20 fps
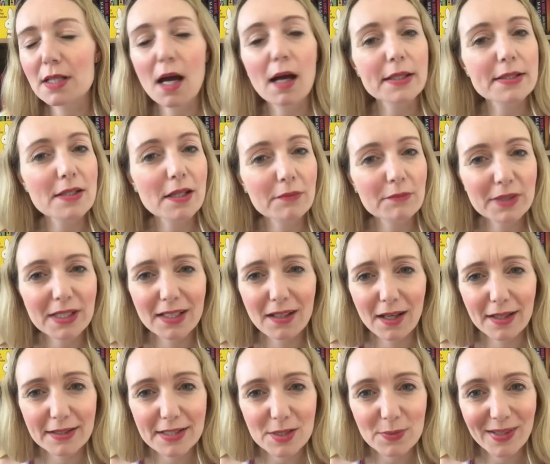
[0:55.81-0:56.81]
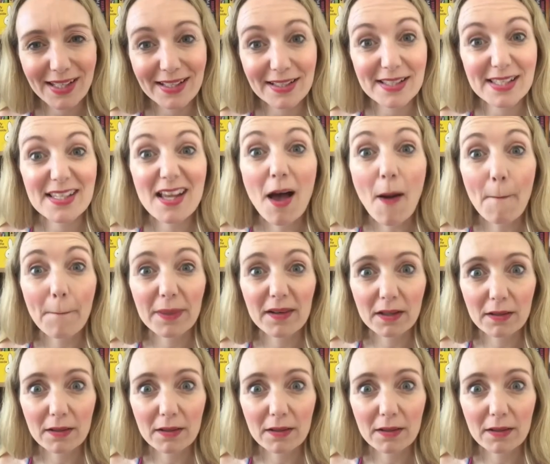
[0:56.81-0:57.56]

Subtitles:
I don't really like sweets, but I